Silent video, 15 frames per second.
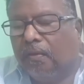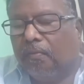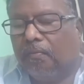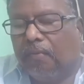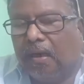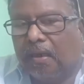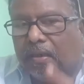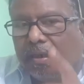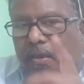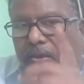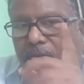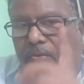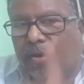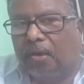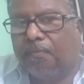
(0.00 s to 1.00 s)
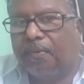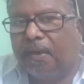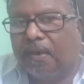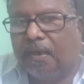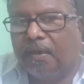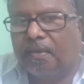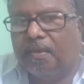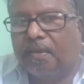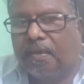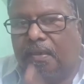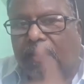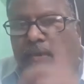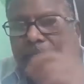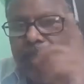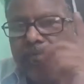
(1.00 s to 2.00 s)
But during
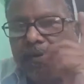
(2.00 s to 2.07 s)
pregnancy